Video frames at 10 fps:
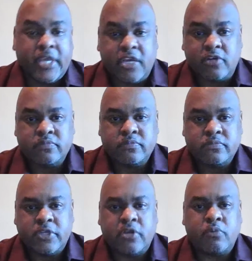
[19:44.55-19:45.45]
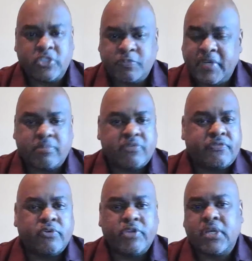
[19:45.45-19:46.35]
help. You know, just pick up the
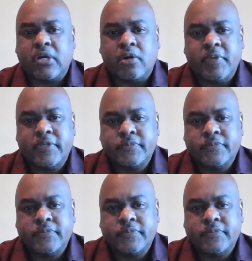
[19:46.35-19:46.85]
phone and call me.